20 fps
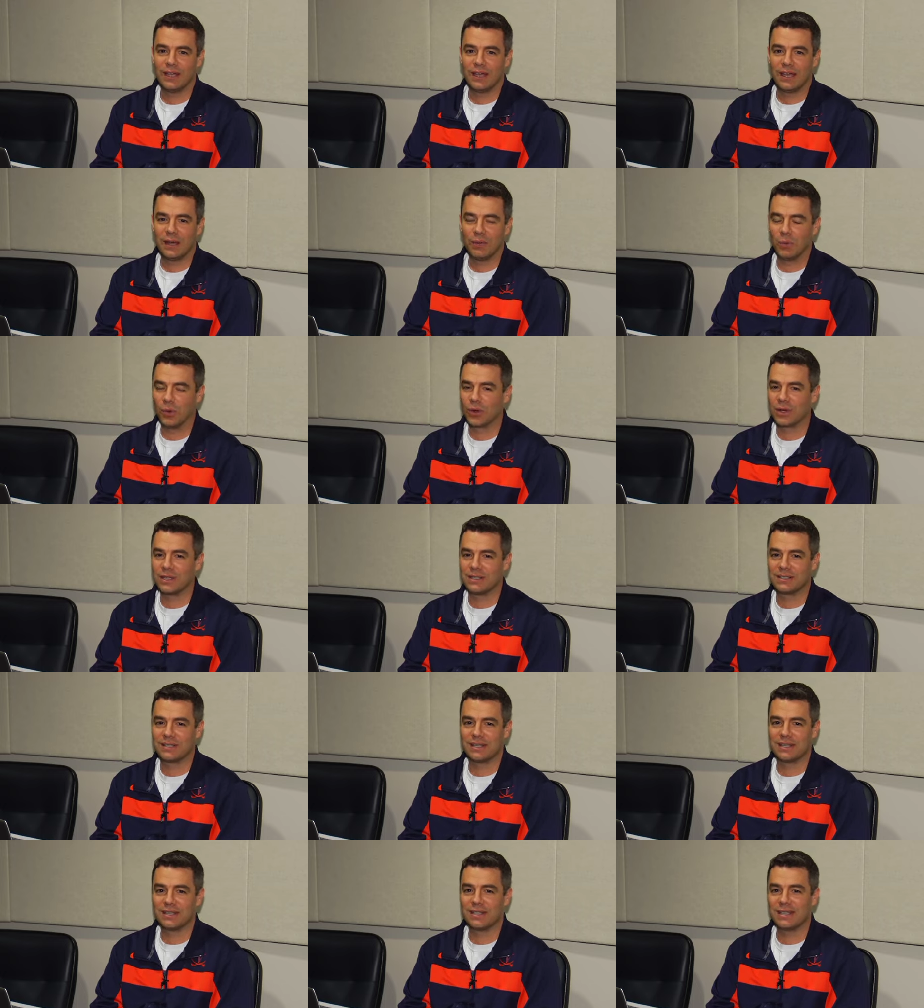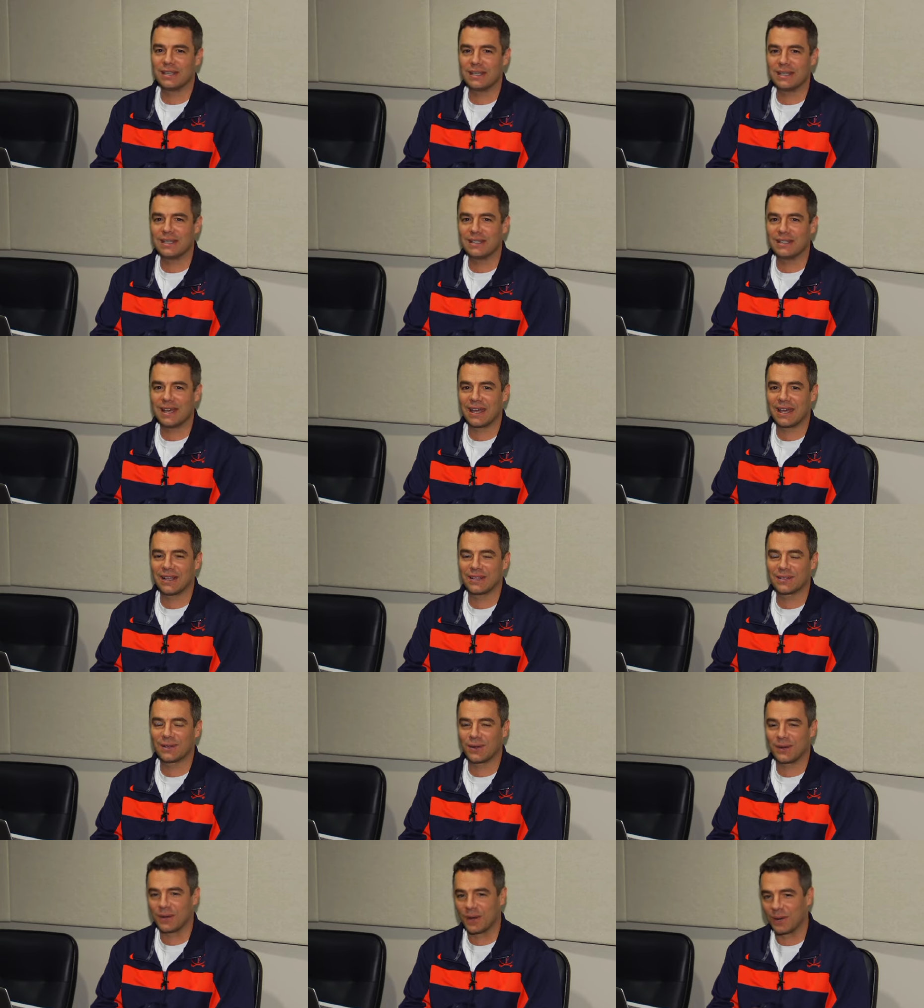and we'll continue to need that
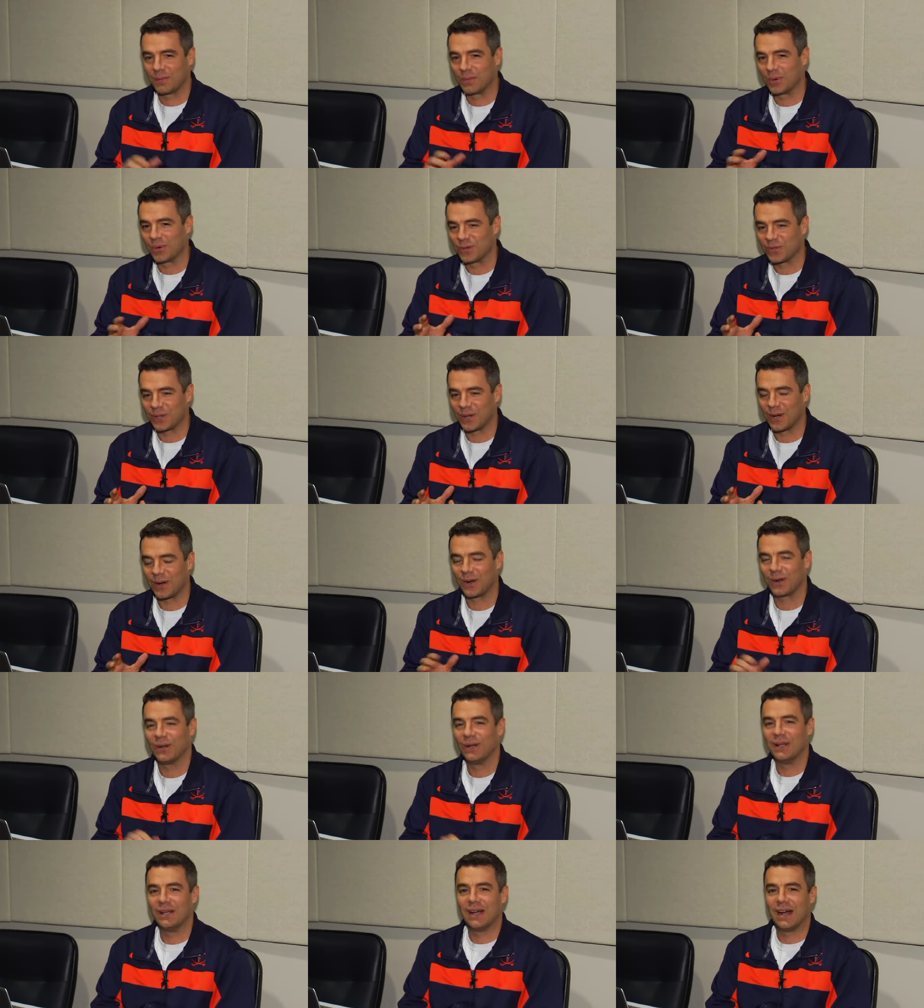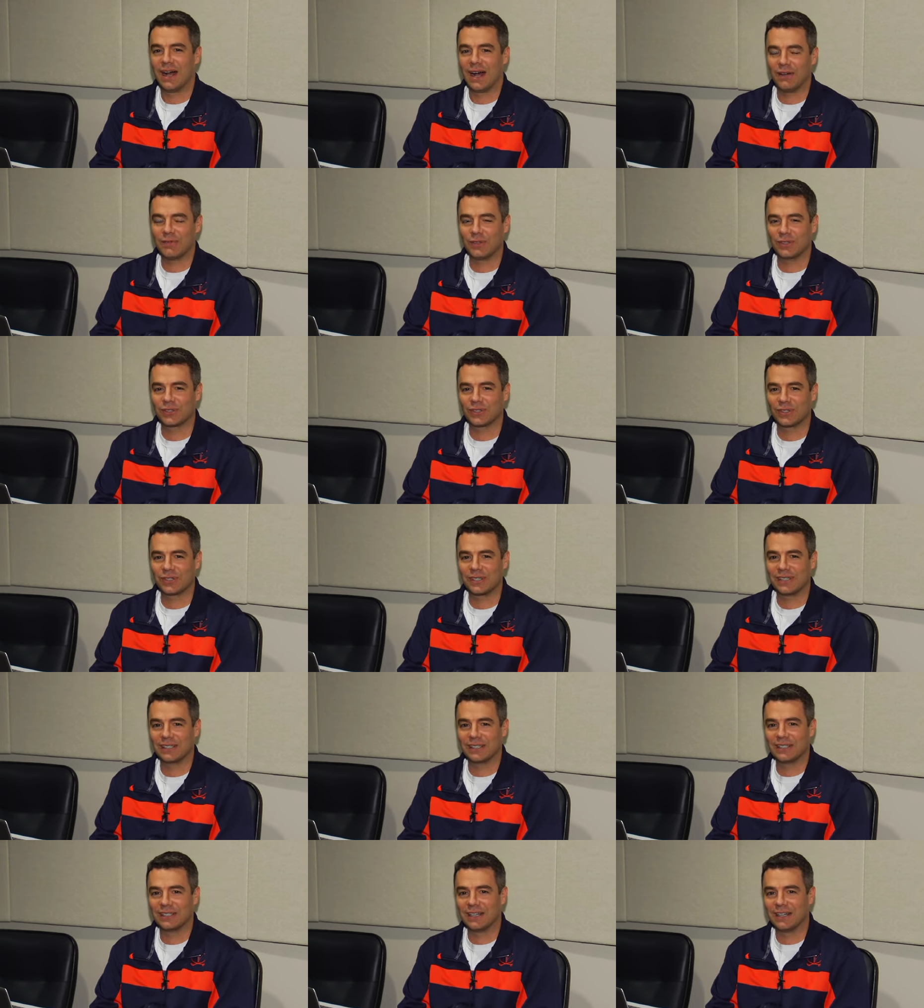as our numbers are
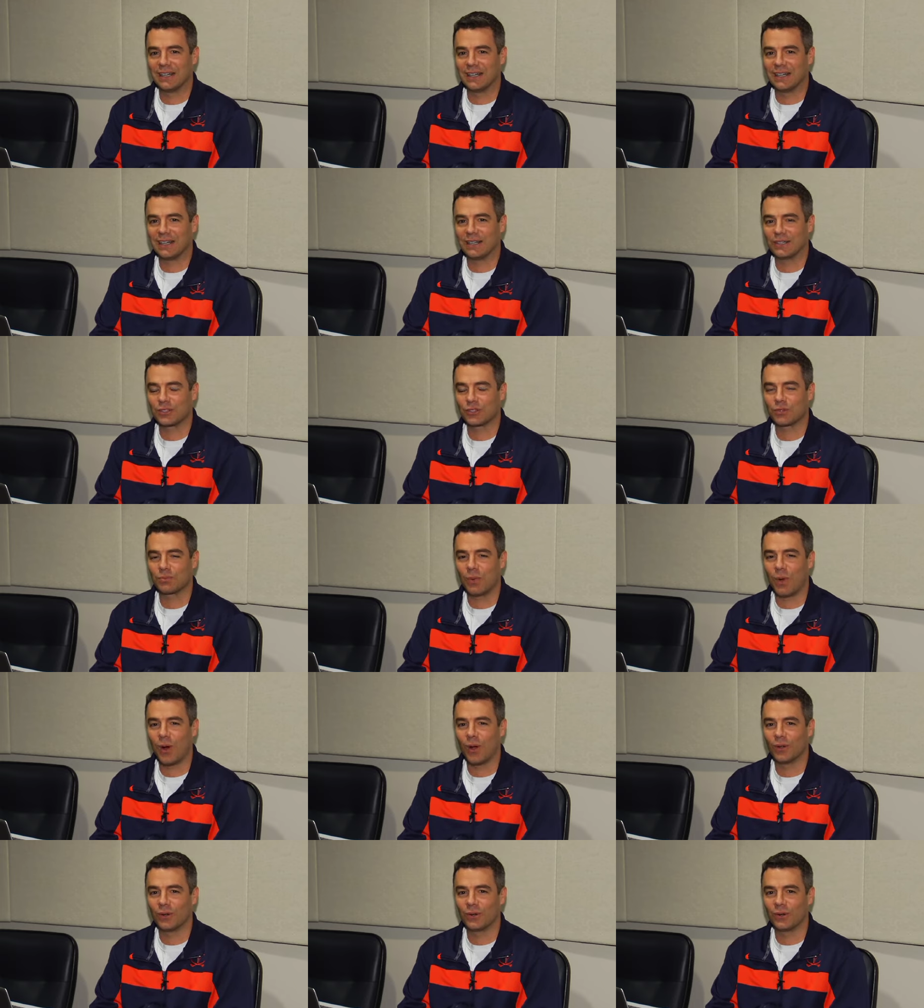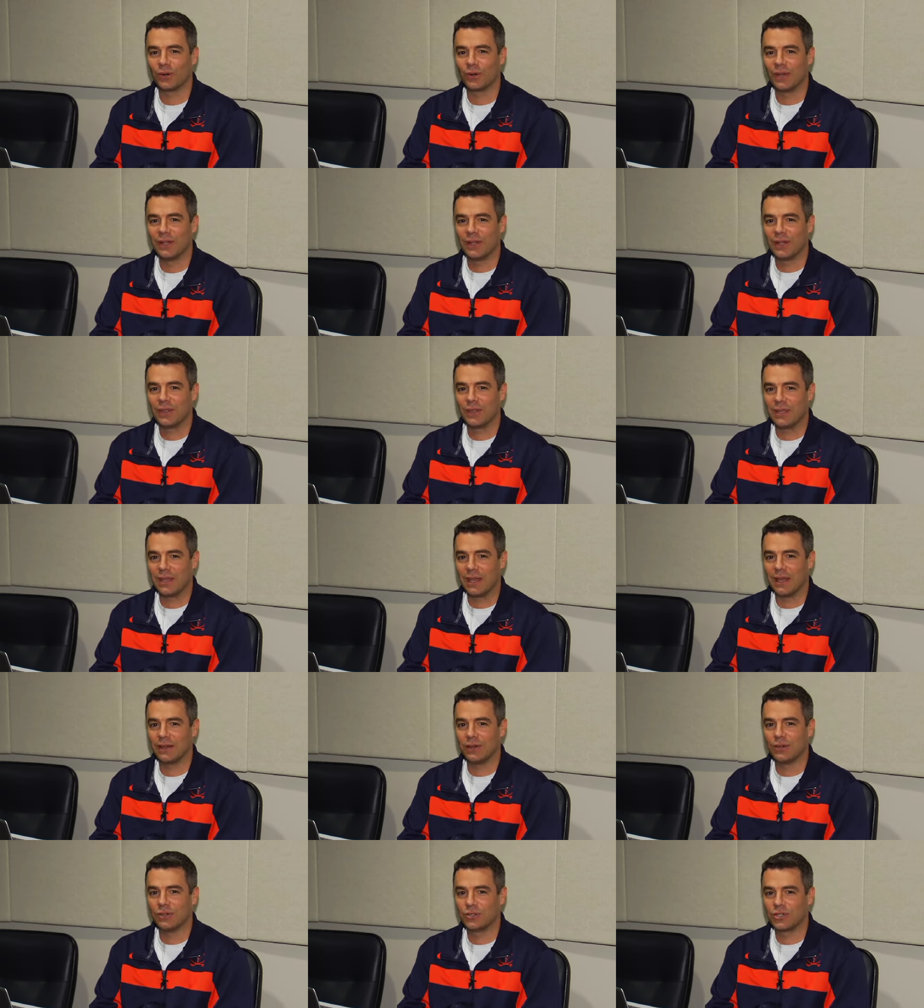obviously uh, smaller. The
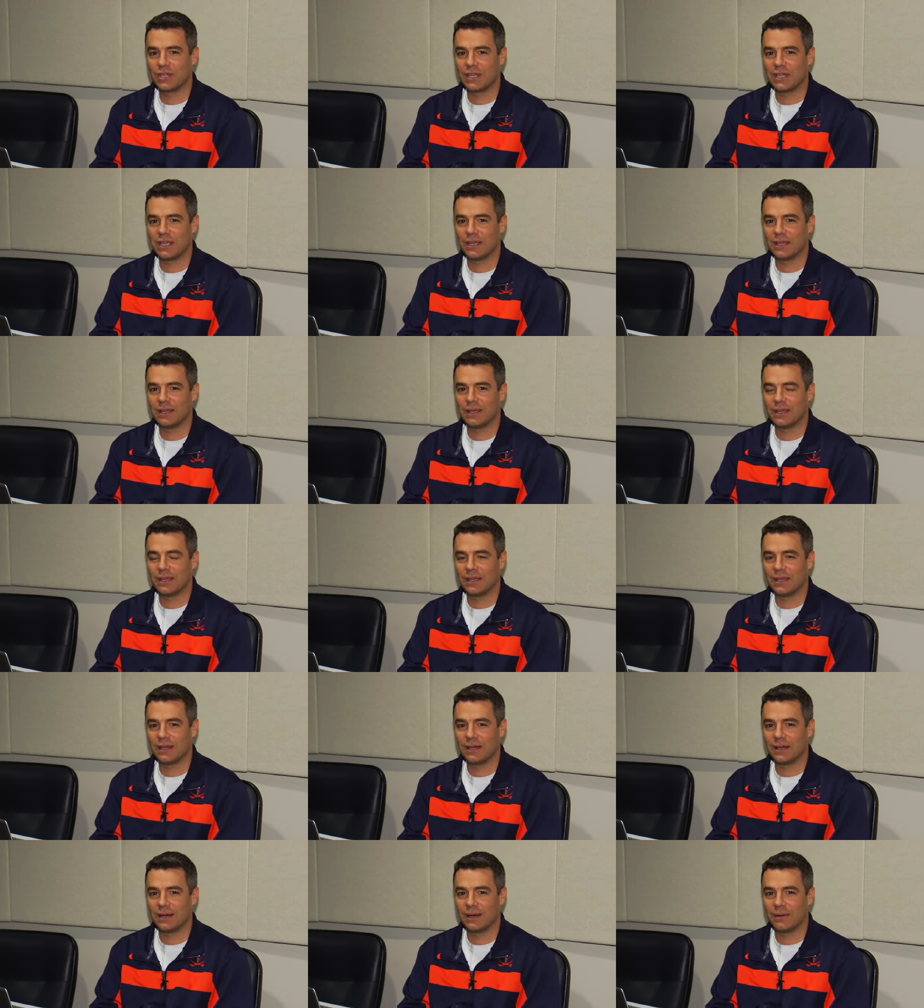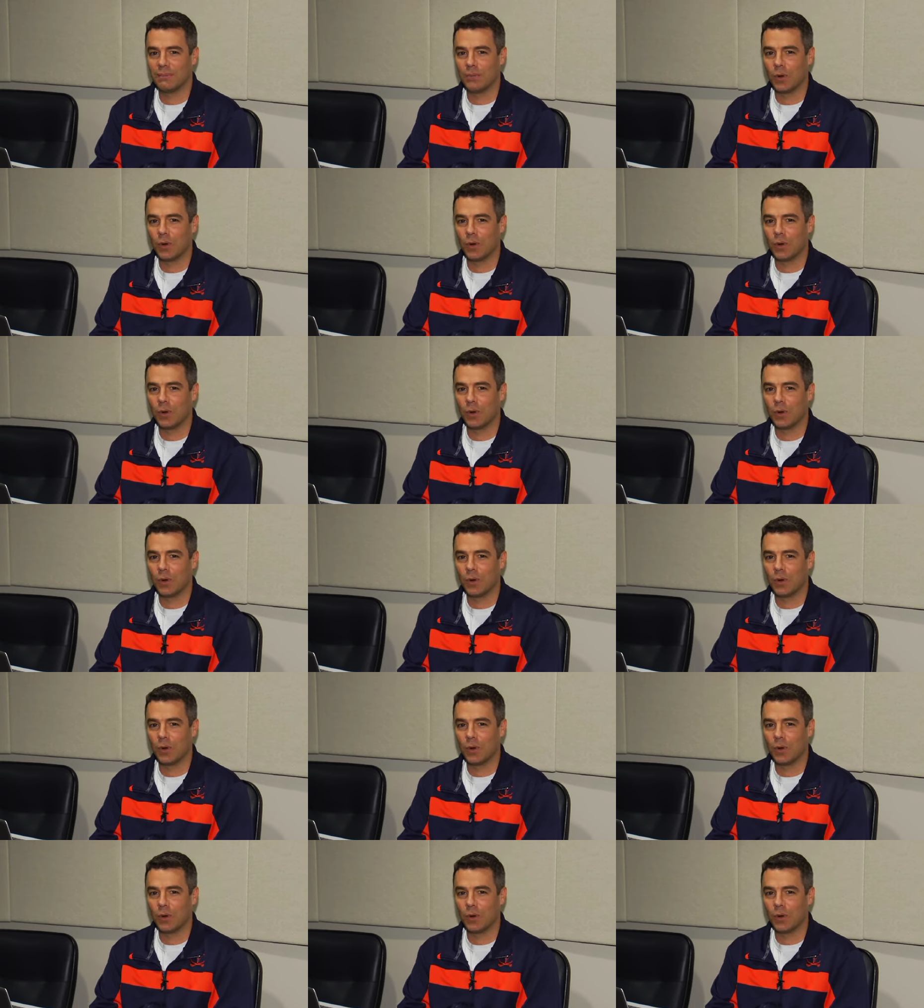energy and the uh,